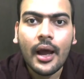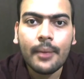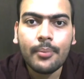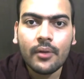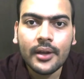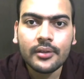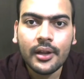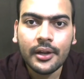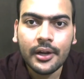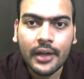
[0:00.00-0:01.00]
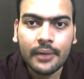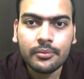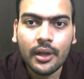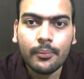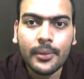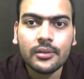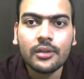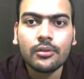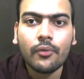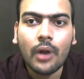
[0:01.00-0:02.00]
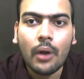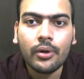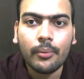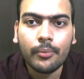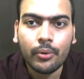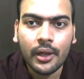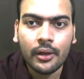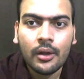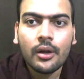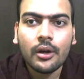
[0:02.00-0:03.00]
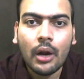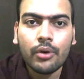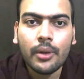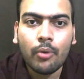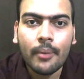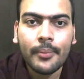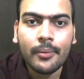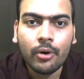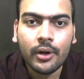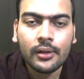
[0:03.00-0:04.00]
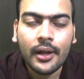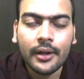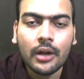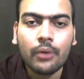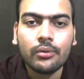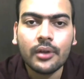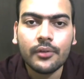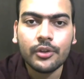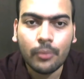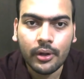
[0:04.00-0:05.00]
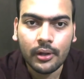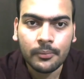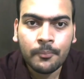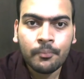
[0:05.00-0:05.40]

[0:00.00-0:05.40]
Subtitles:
hypervisor and its types, and basics of cloud computing, cloud deployment model, and cloud service model.